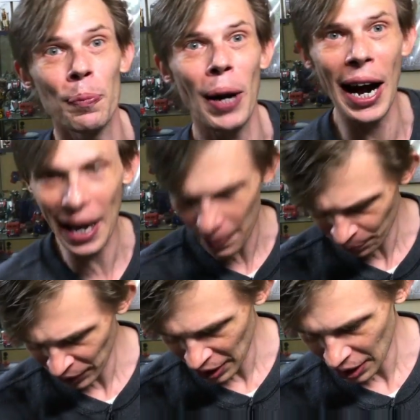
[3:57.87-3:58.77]
to buy,
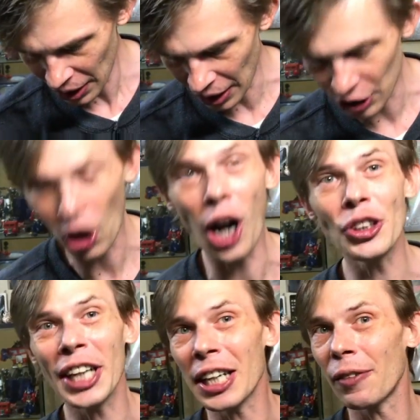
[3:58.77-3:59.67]
and it's hard
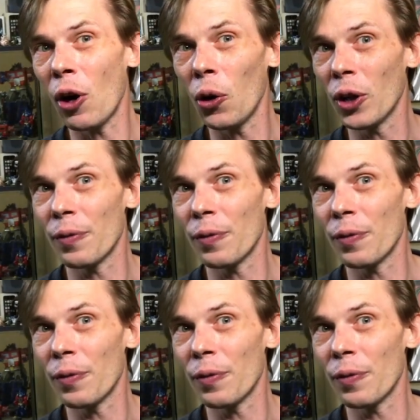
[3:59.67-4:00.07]
to get a hold